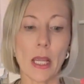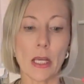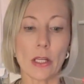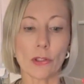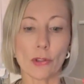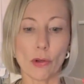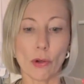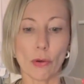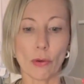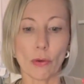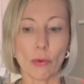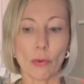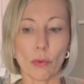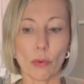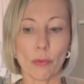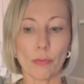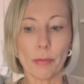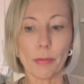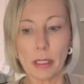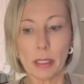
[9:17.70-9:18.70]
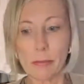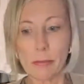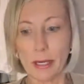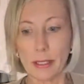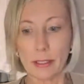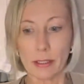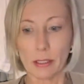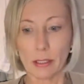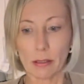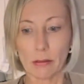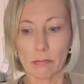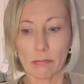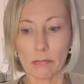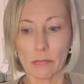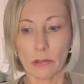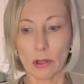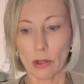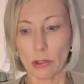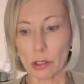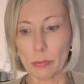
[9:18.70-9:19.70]
So minimizing
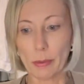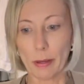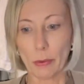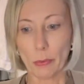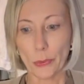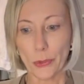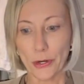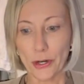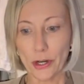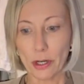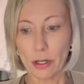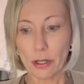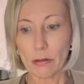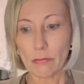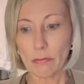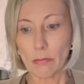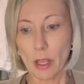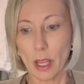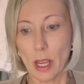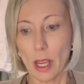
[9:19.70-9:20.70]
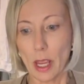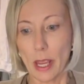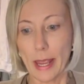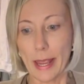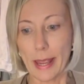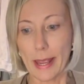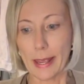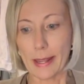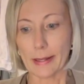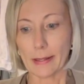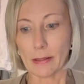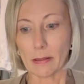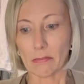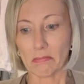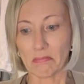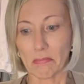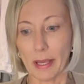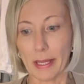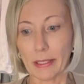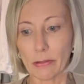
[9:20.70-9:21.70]
cost per wear,
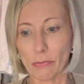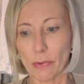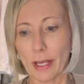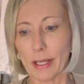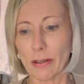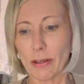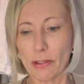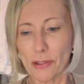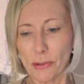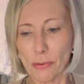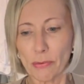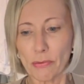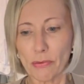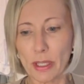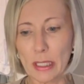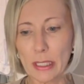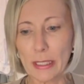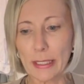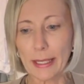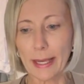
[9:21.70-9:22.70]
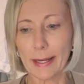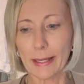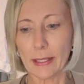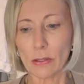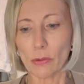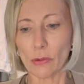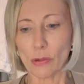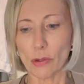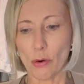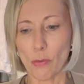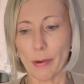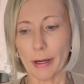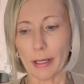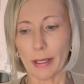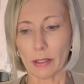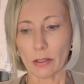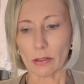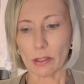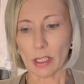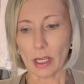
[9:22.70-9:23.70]
and also really getting to know my
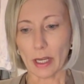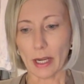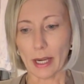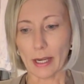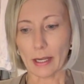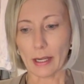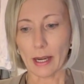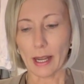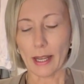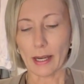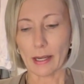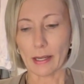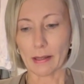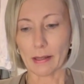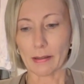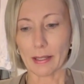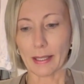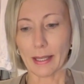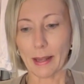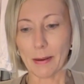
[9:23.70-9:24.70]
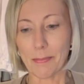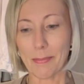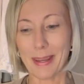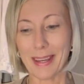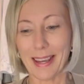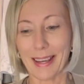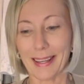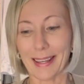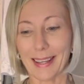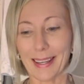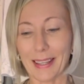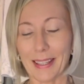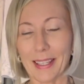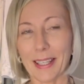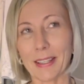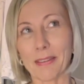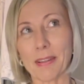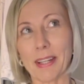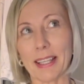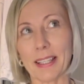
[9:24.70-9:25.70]
closet, and
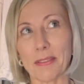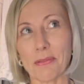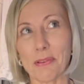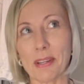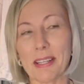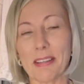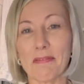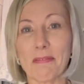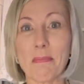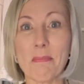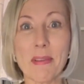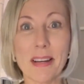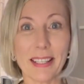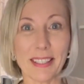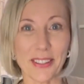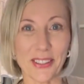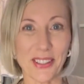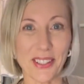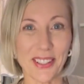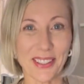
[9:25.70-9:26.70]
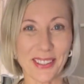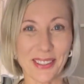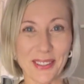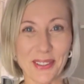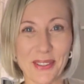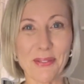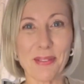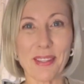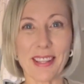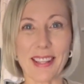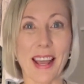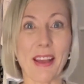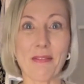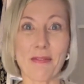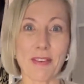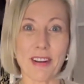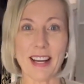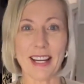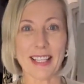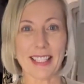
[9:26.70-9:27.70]
getting like really familiar, with
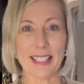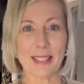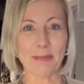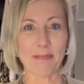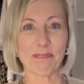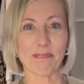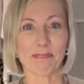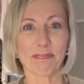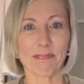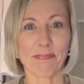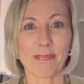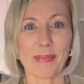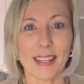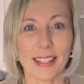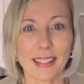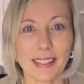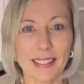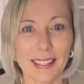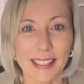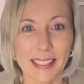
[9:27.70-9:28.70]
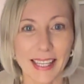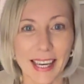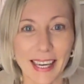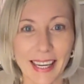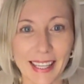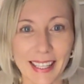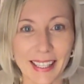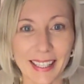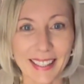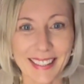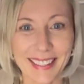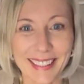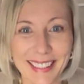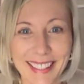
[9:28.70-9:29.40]
every item. Yay.